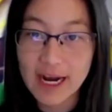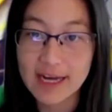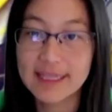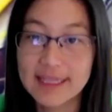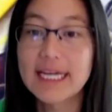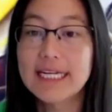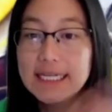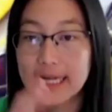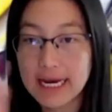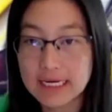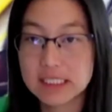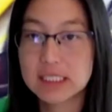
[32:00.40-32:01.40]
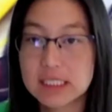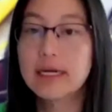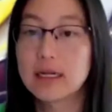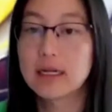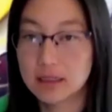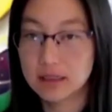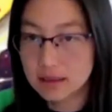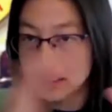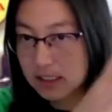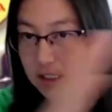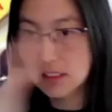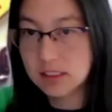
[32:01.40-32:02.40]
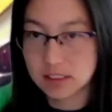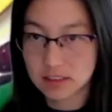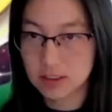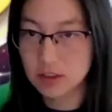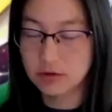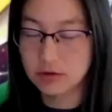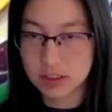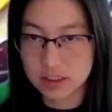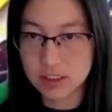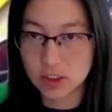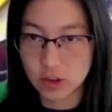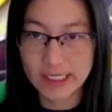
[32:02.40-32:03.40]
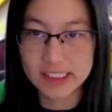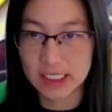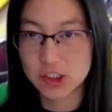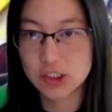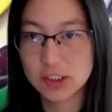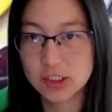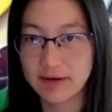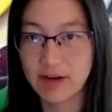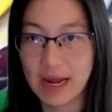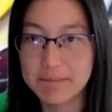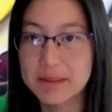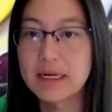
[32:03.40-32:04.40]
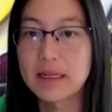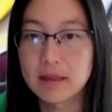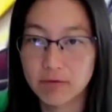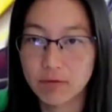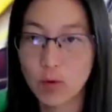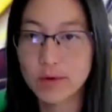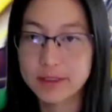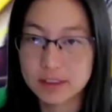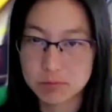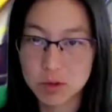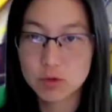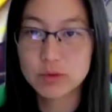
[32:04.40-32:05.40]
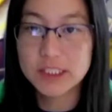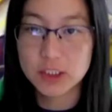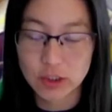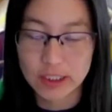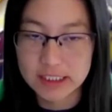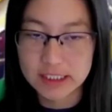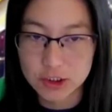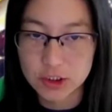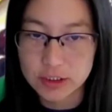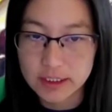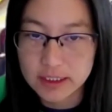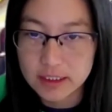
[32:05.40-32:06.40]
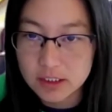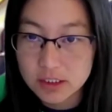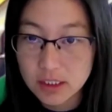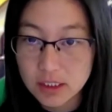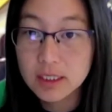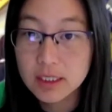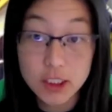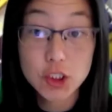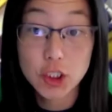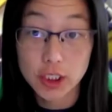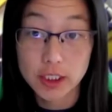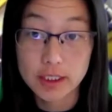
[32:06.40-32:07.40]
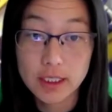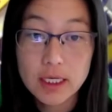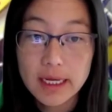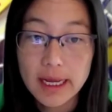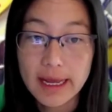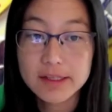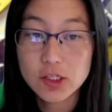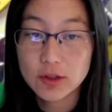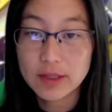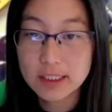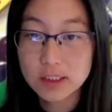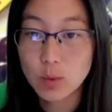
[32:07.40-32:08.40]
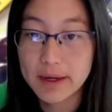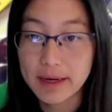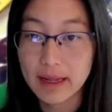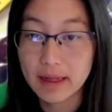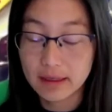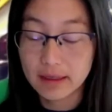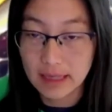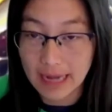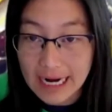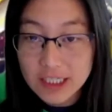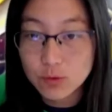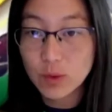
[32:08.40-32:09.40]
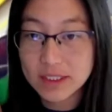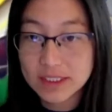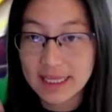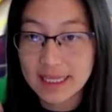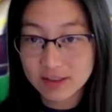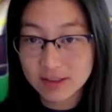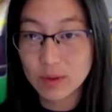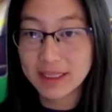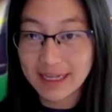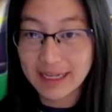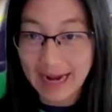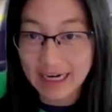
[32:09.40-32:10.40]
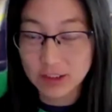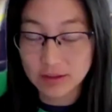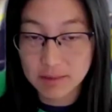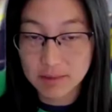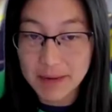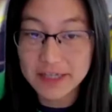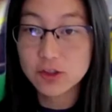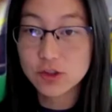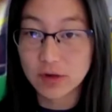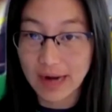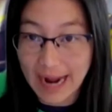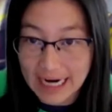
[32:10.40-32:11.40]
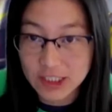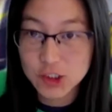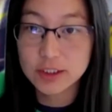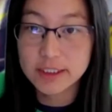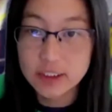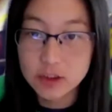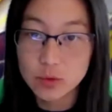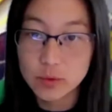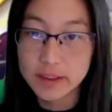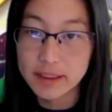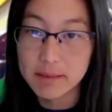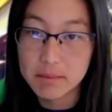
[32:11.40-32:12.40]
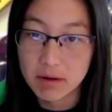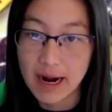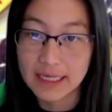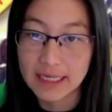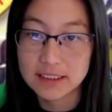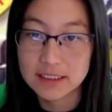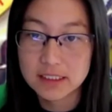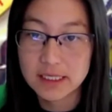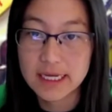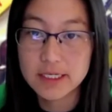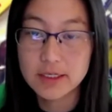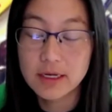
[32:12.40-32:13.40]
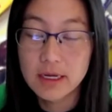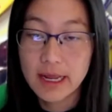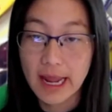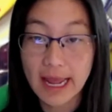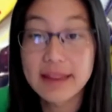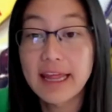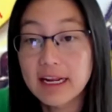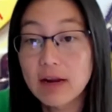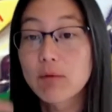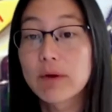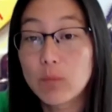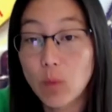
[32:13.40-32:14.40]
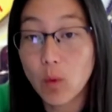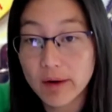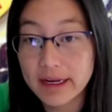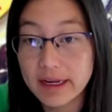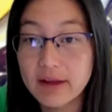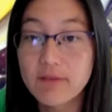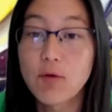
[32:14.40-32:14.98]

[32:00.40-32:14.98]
that, yes, like this is the transactions that have happened, and therefore this most recent transaction is good. And so that's what the miners are actually doing in practice, and they get rewarded